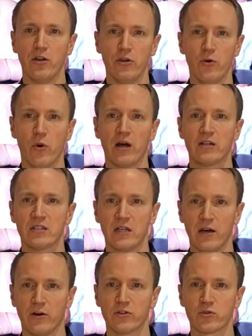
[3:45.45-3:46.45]
US,
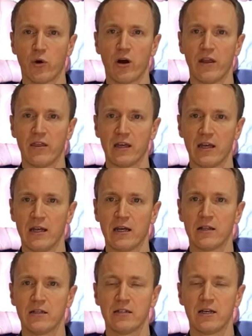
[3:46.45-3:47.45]
and elsewhere, I think in
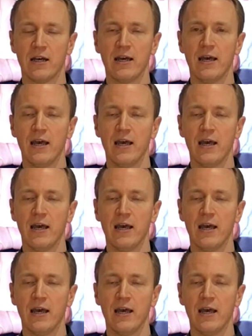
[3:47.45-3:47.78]
England,